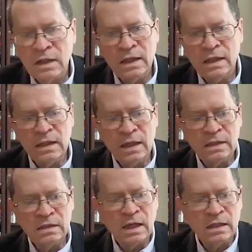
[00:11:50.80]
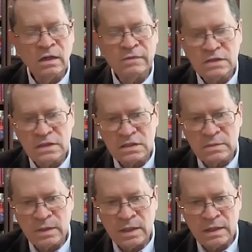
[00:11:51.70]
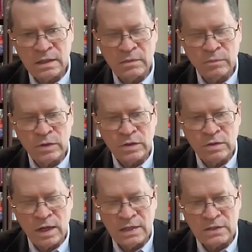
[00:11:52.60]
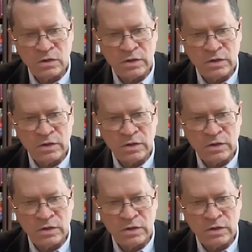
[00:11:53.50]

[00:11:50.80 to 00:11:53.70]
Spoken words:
And I'd love to see some of that end up where you guys are.